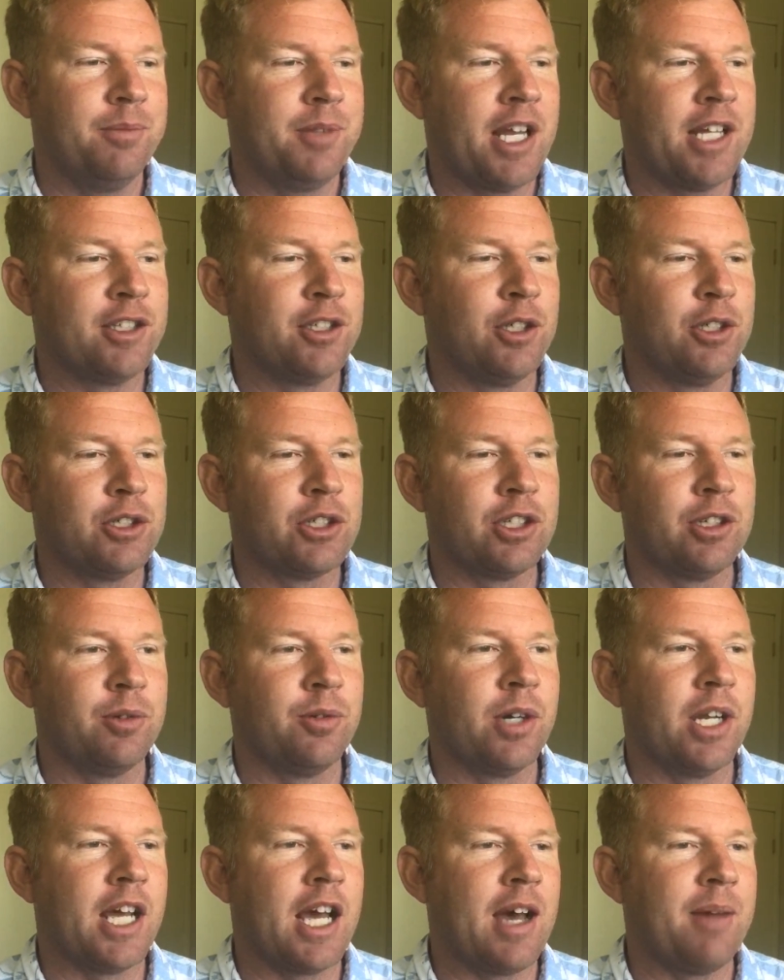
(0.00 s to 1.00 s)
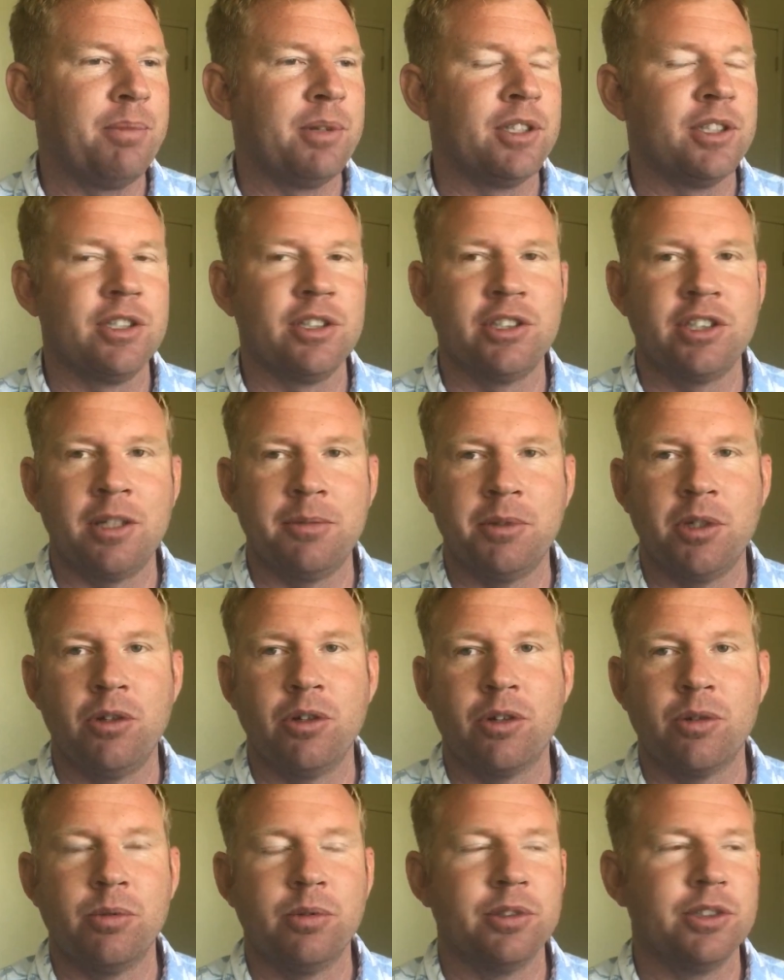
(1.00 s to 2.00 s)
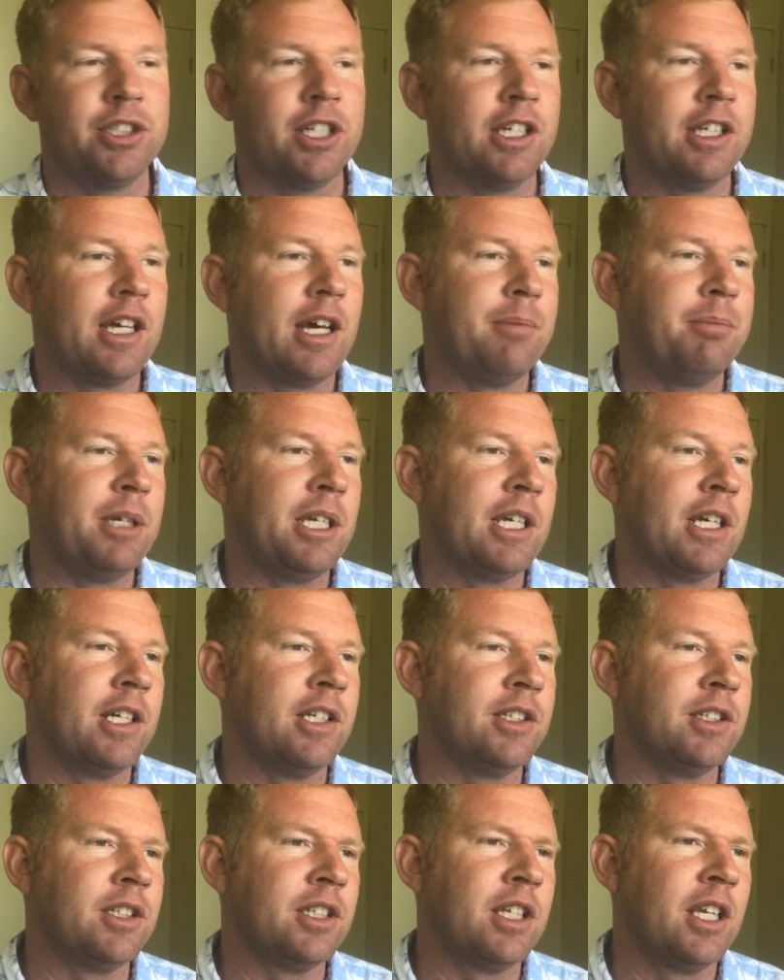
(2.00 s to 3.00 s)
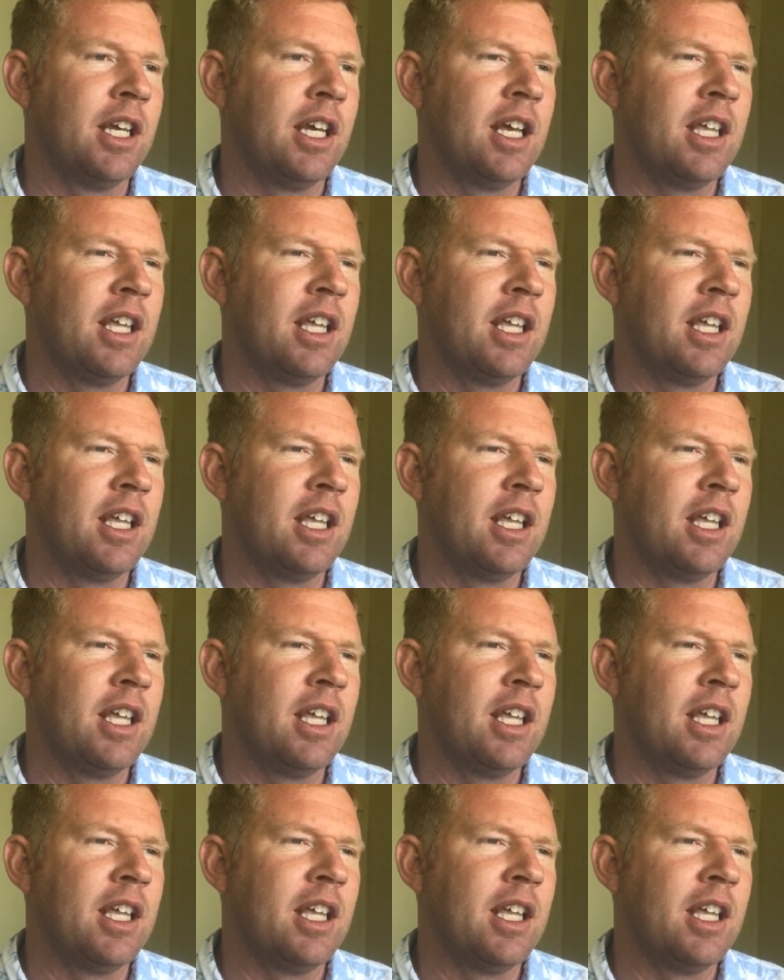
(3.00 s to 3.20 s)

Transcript: that's usually what happens, is some local will say that, because,